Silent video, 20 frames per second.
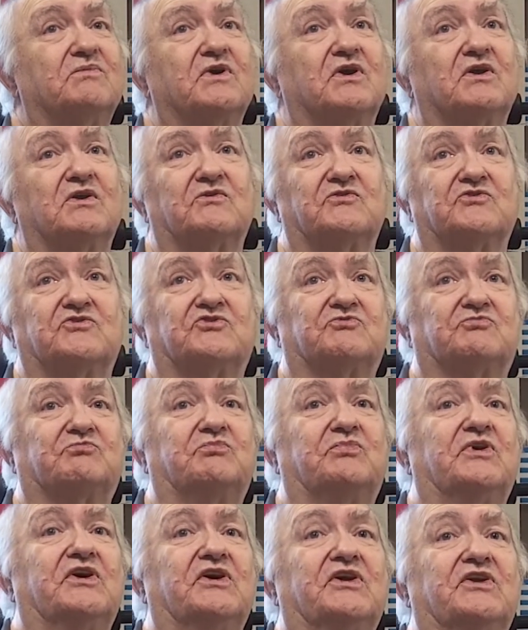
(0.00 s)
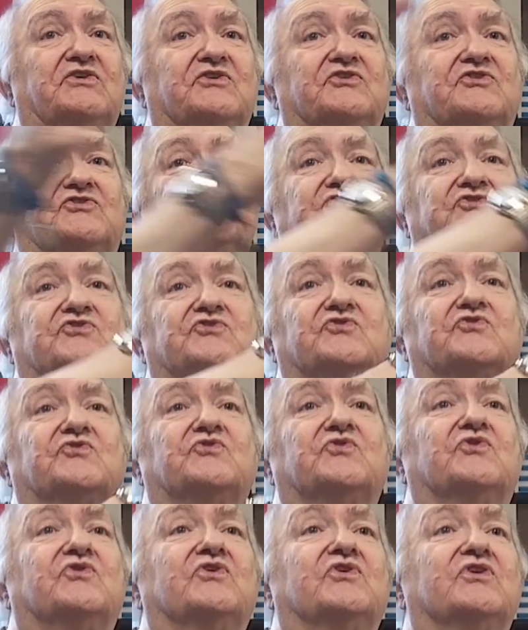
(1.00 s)
but it was split in
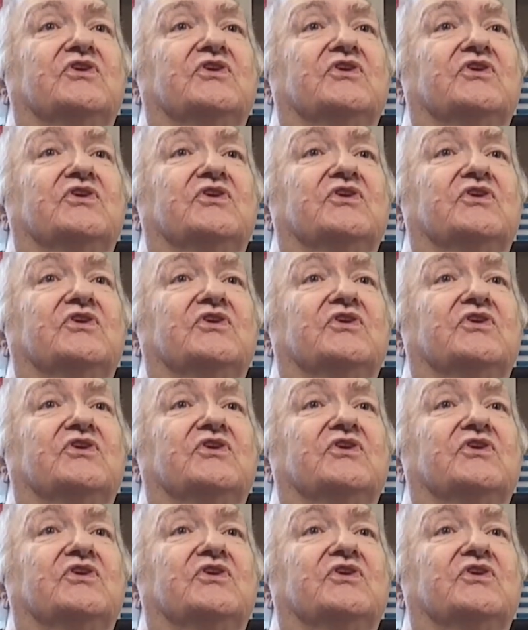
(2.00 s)
two.